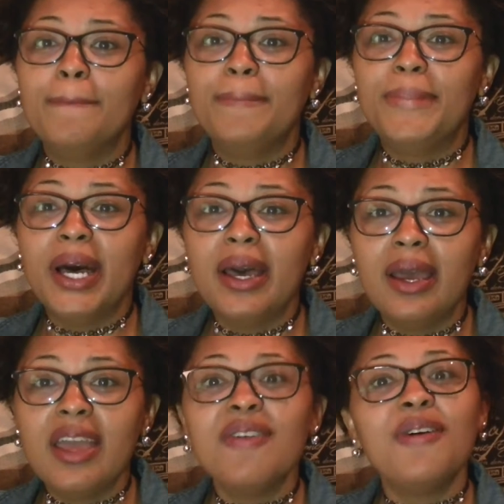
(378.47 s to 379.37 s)

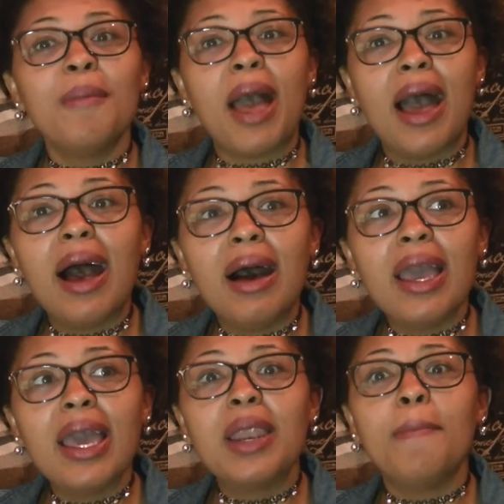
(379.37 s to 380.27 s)
But if I'm out
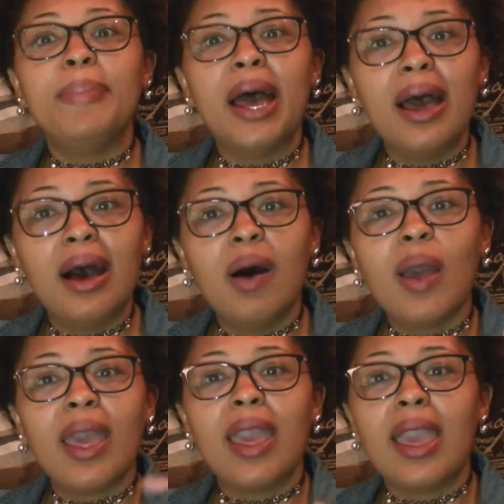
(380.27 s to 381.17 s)
and
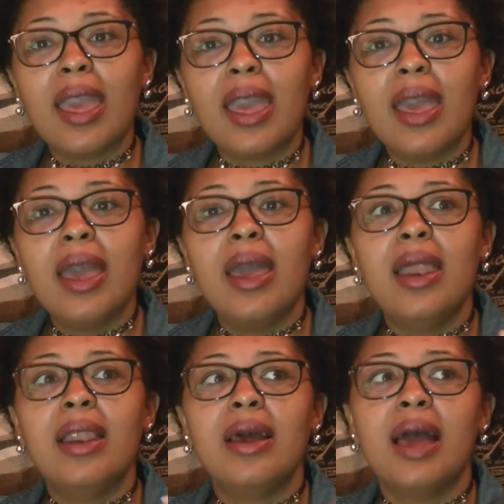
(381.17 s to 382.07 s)
about
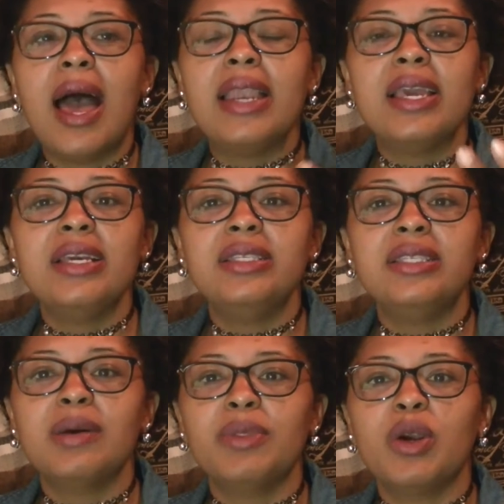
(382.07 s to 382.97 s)
and I need
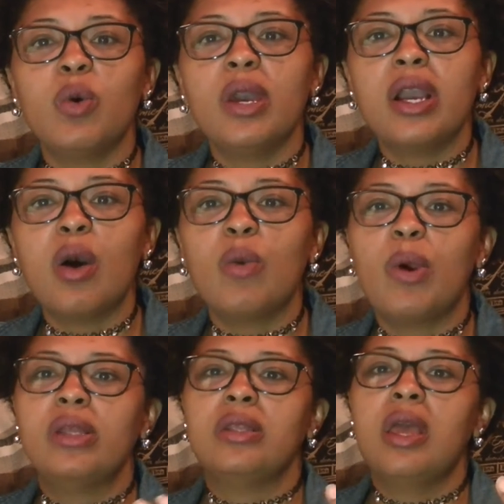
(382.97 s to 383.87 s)
something quick on the
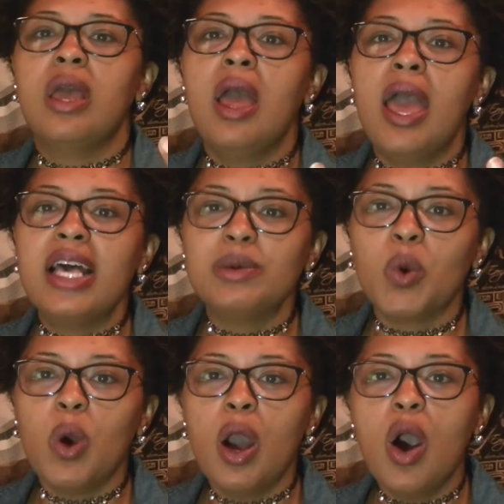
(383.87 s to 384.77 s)
way as I'm
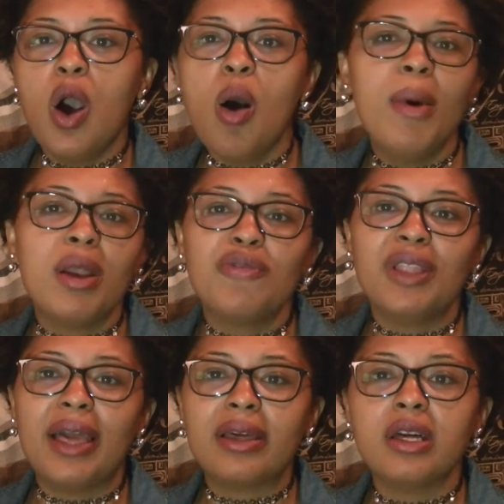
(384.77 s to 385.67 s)
going home, I don't feel
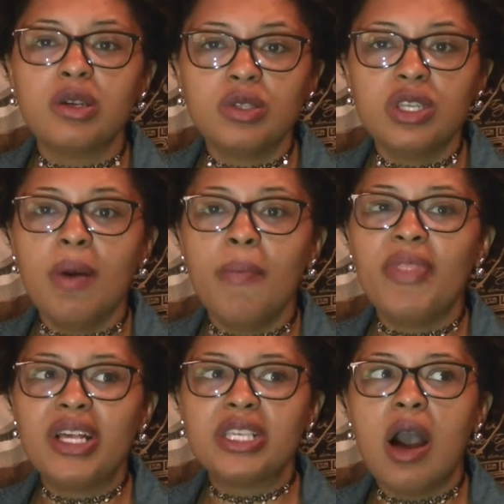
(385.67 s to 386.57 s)
like cooking or something,
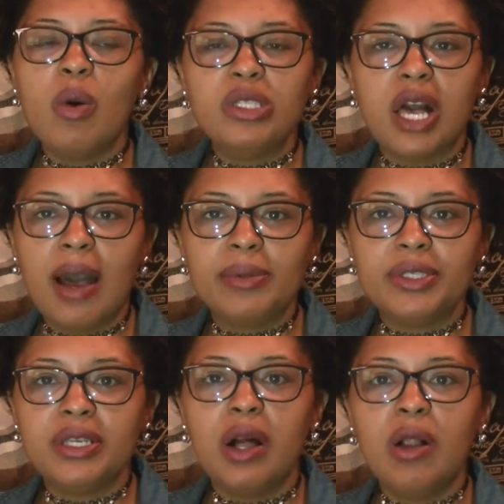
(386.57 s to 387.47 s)
that's always an
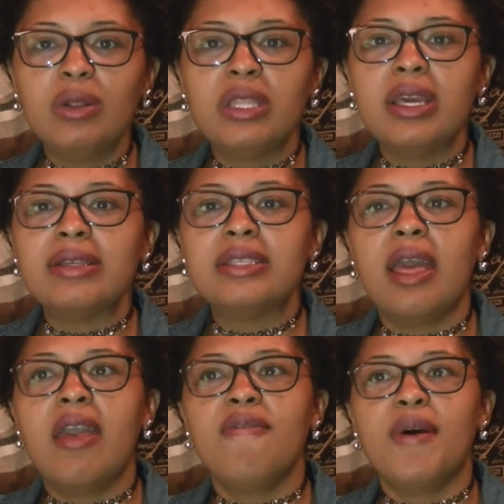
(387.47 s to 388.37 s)
option. The only thing is
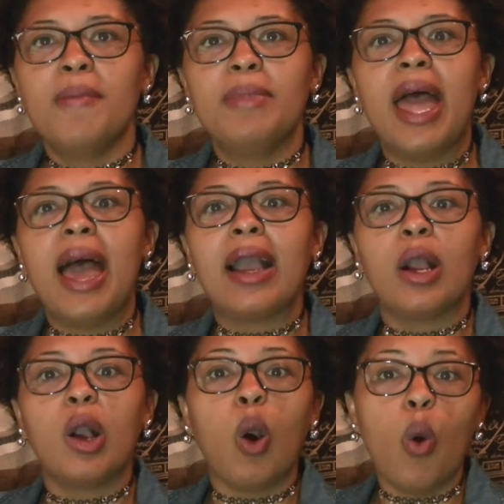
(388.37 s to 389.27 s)
that if I'm not
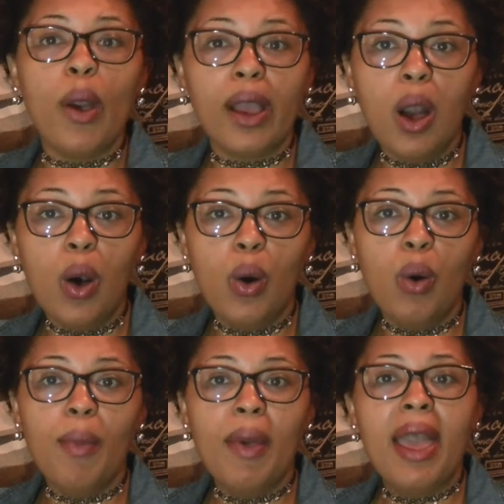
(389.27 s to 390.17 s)
going home,